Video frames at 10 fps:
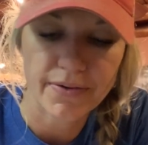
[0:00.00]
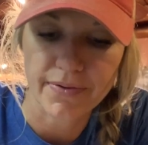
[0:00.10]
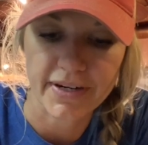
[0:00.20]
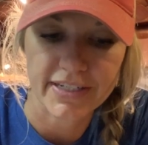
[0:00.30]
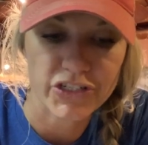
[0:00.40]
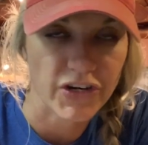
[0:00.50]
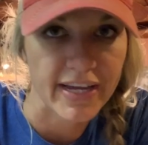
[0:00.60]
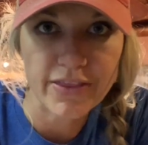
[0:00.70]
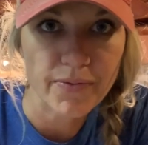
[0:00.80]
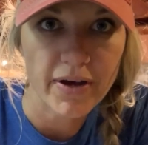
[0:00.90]
we're going to
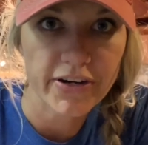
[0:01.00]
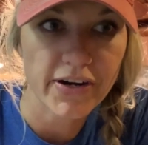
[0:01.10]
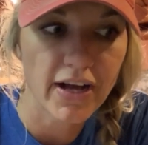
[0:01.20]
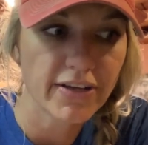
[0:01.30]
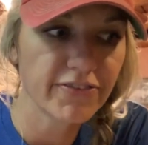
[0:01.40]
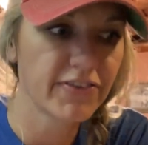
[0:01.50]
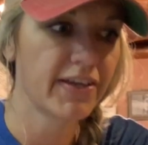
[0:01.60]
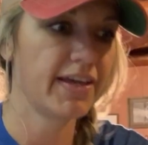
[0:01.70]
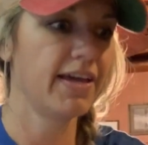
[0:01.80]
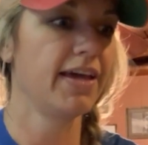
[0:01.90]
drain the water off,
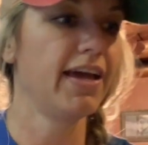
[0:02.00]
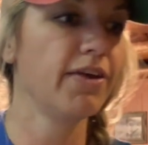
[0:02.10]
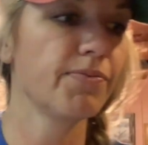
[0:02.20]
and